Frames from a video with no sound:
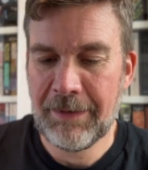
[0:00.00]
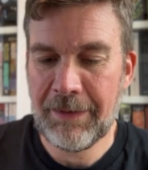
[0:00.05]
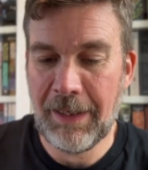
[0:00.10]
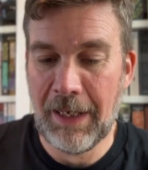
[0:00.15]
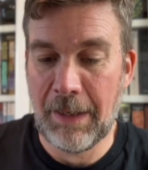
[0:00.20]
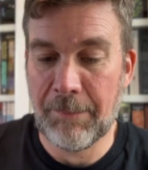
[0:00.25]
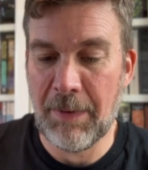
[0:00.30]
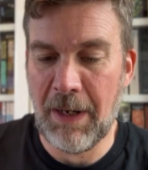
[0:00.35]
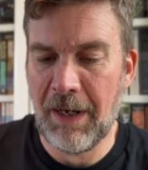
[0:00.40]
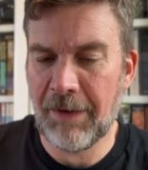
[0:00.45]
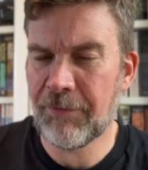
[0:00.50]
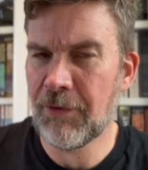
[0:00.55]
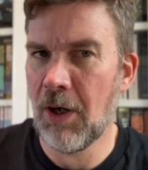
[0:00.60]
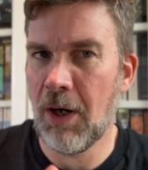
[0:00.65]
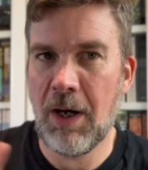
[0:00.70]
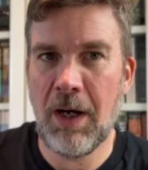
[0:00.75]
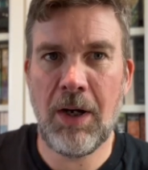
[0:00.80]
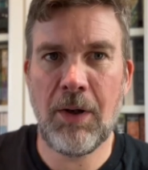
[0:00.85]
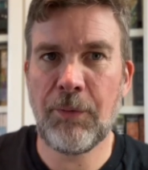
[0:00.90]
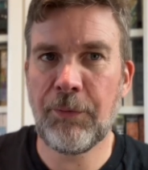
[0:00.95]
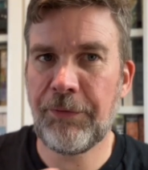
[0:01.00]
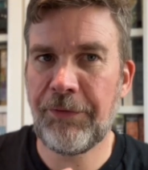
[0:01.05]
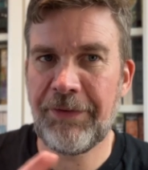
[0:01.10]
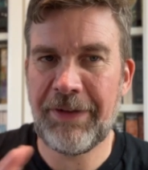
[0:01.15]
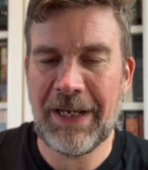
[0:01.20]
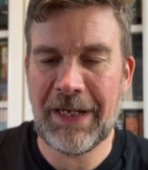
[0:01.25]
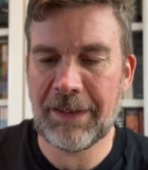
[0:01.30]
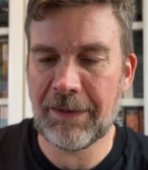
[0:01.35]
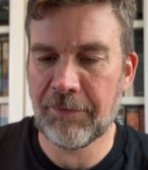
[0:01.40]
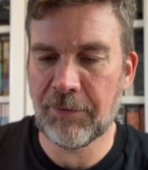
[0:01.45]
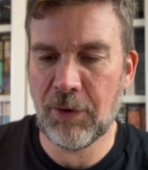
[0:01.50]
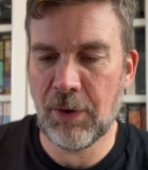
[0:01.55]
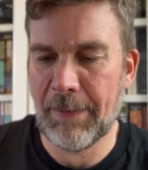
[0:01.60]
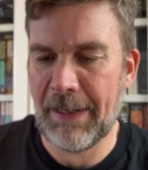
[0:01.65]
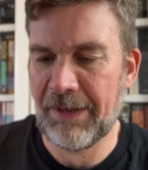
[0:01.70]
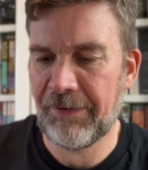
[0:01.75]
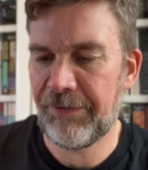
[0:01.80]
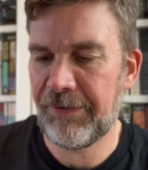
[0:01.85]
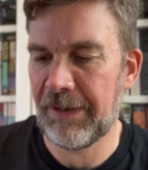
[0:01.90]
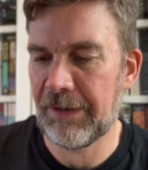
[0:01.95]
I've got a whole stack. I've got
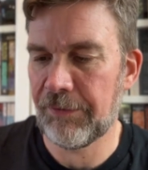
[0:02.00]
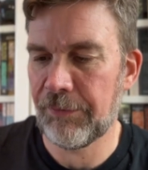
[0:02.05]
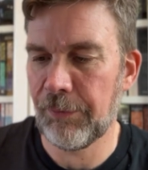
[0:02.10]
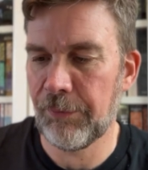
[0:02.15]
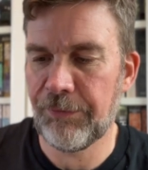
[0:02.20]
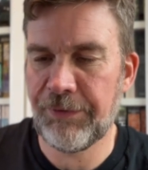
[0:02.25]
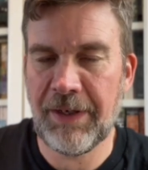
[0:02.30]
about six or